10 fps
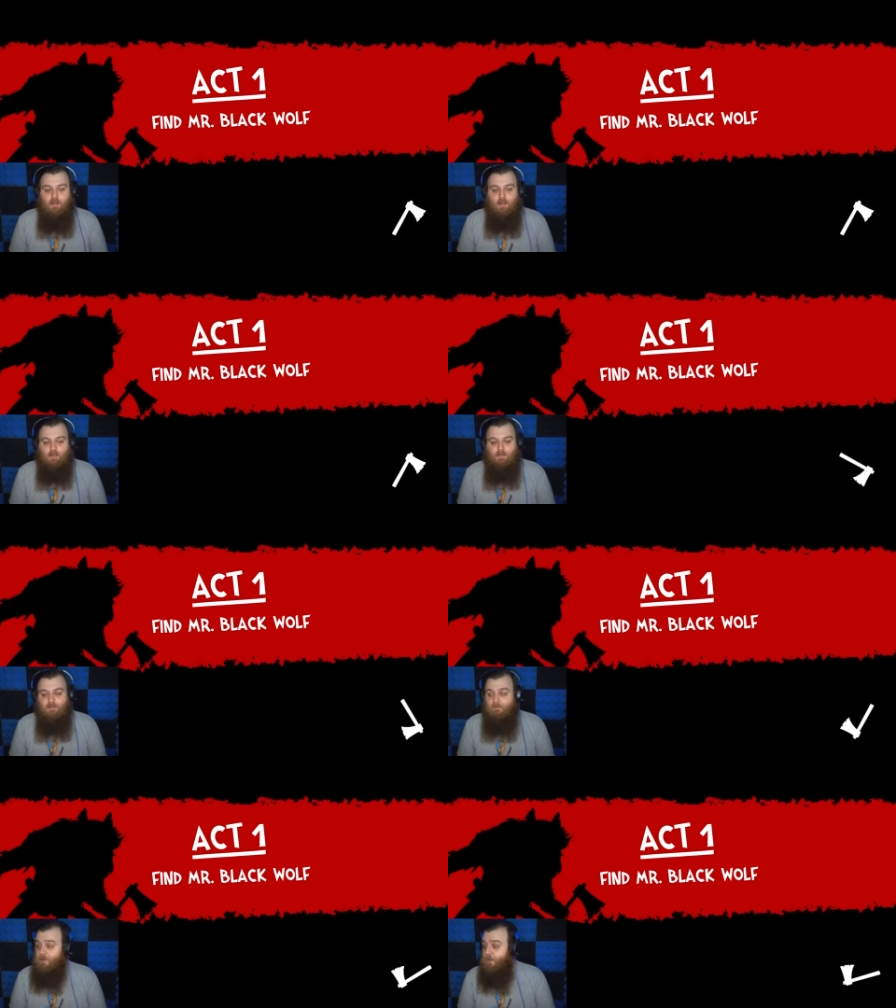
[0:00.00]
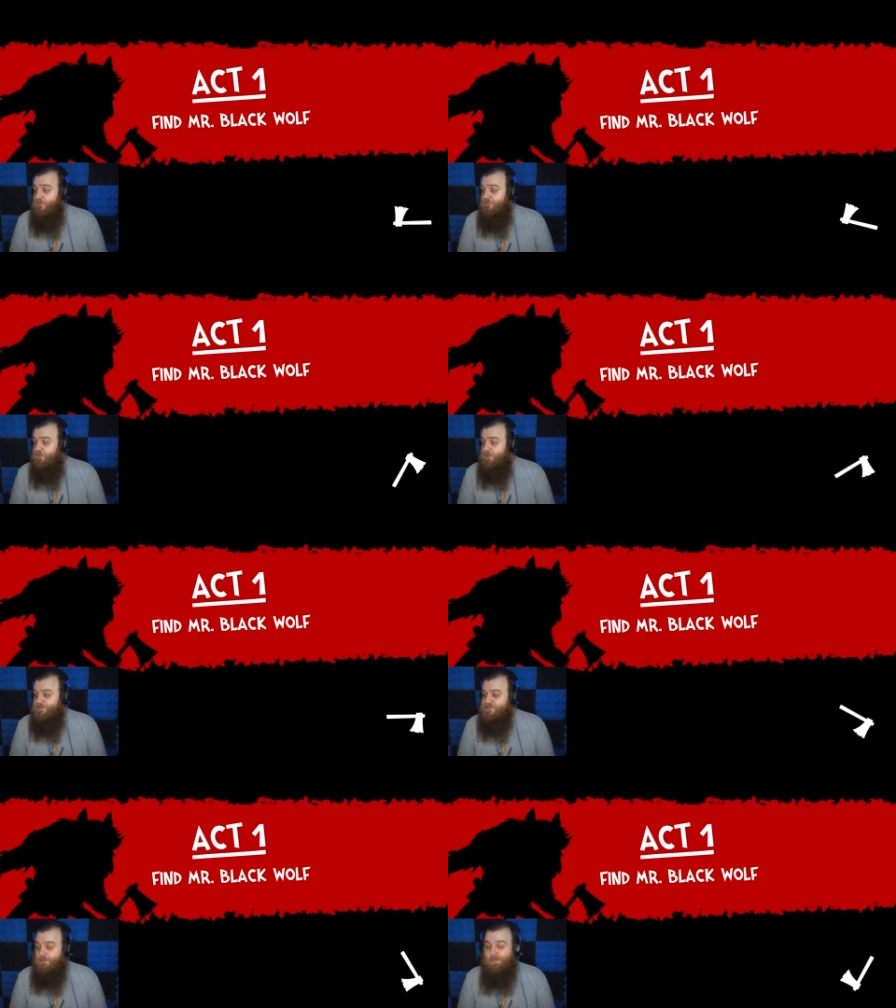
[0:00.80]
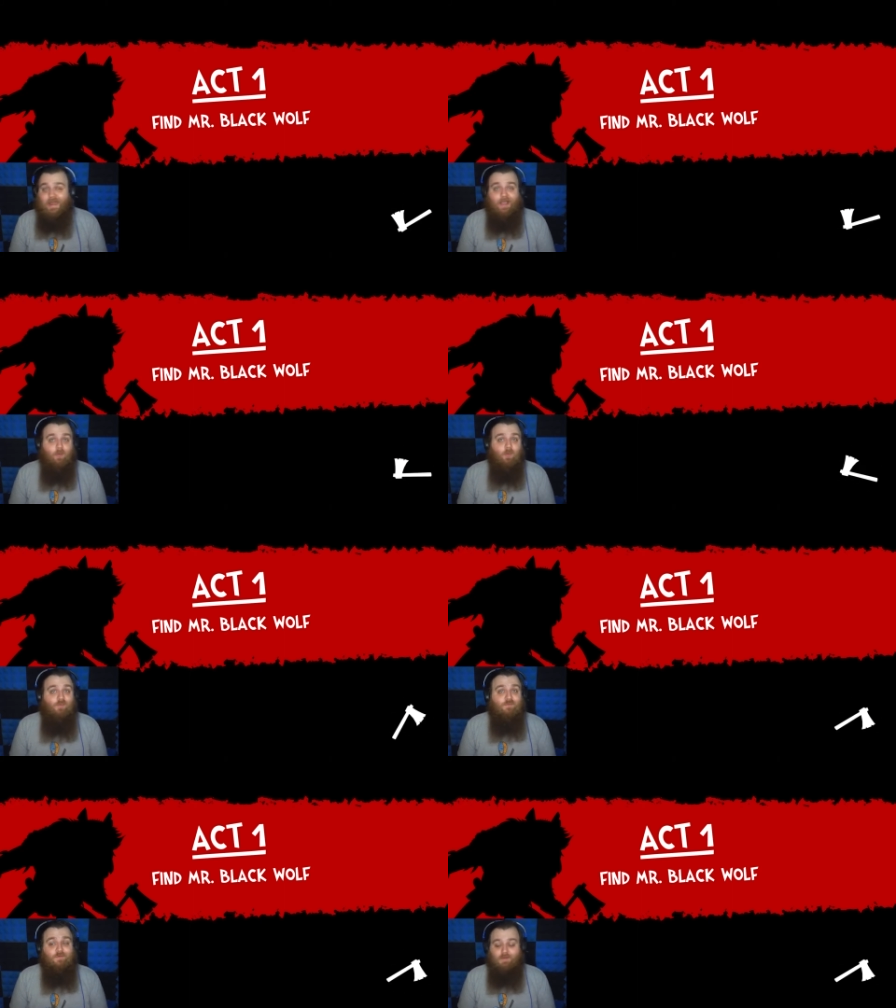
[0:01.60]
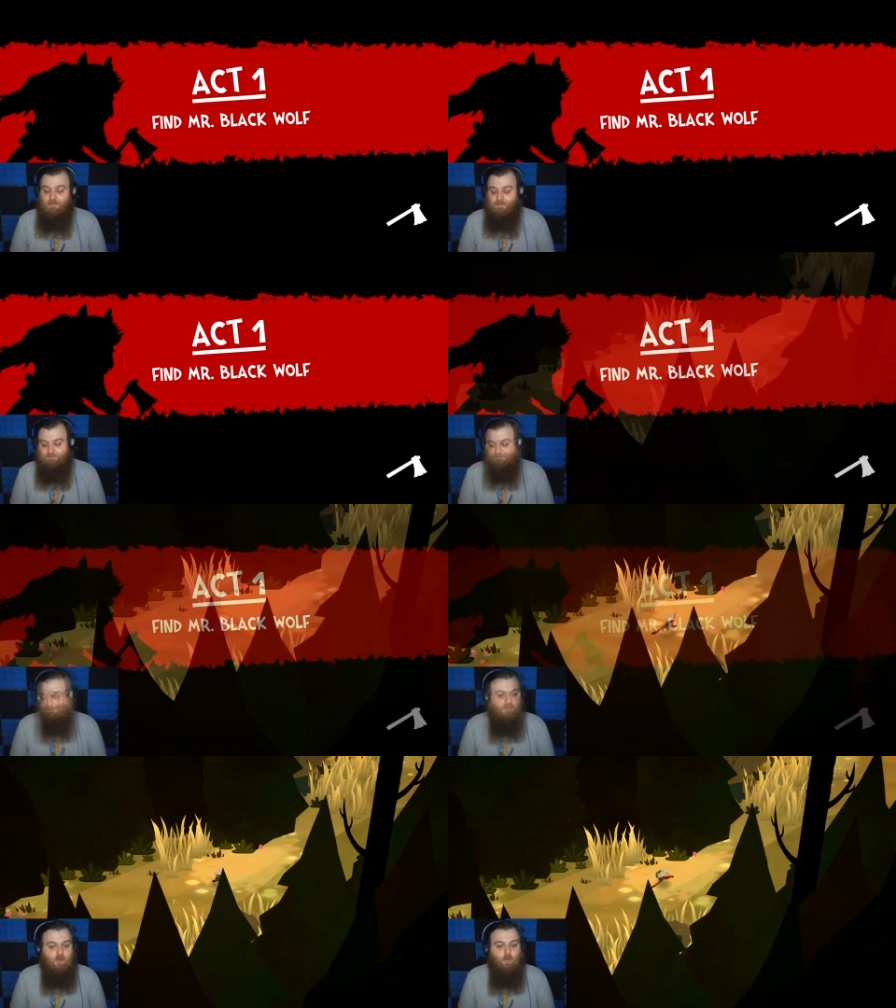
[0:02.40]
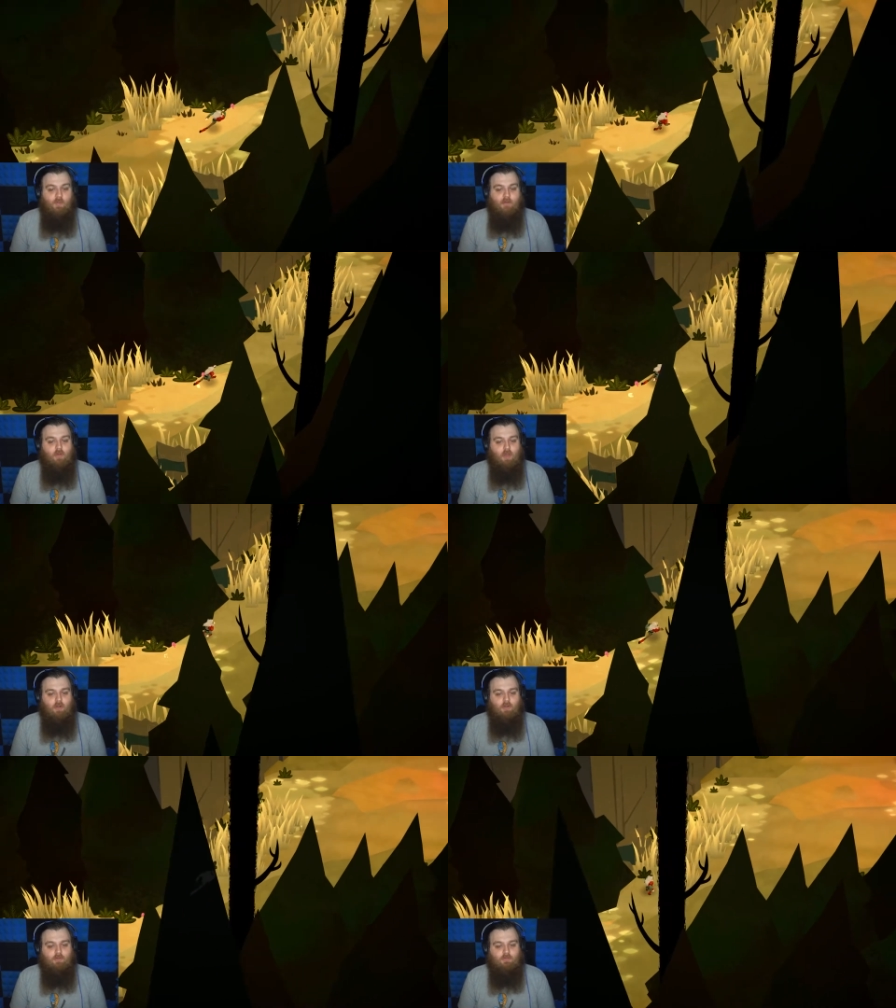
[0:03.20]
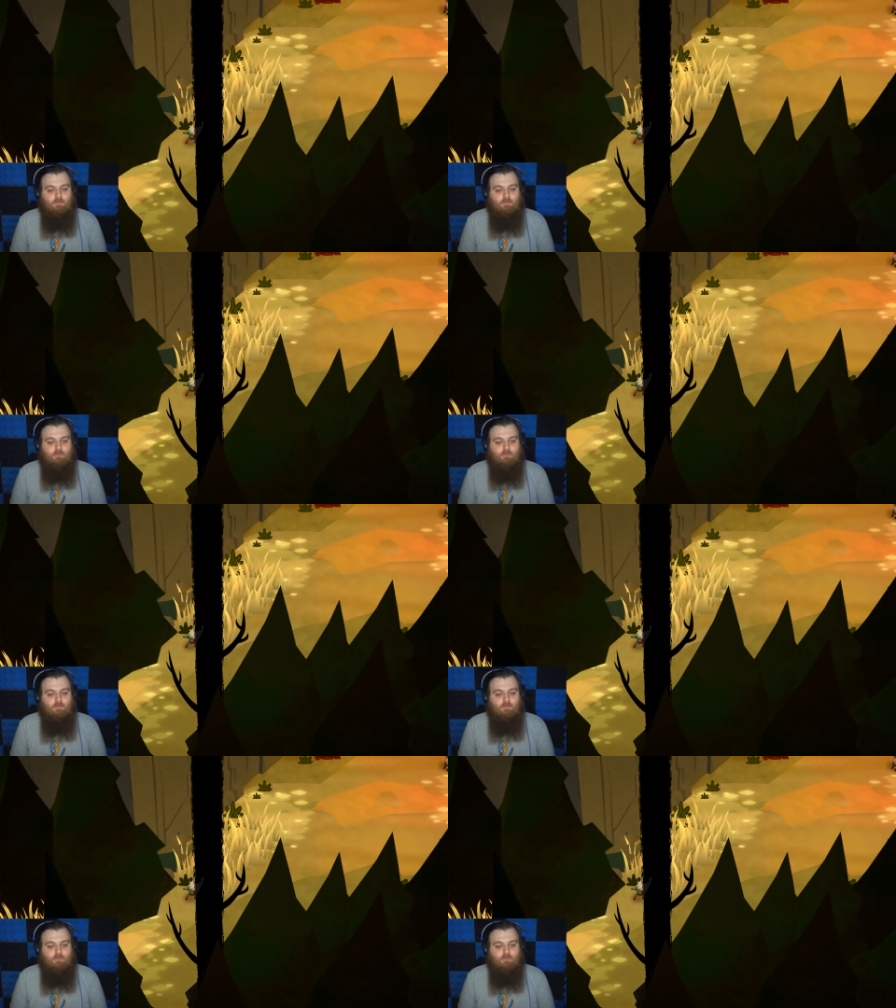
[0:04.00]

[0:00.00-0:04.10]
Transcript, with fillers: All uh, I'm coming for you, Mr. Black Wolf. Oh, my rock.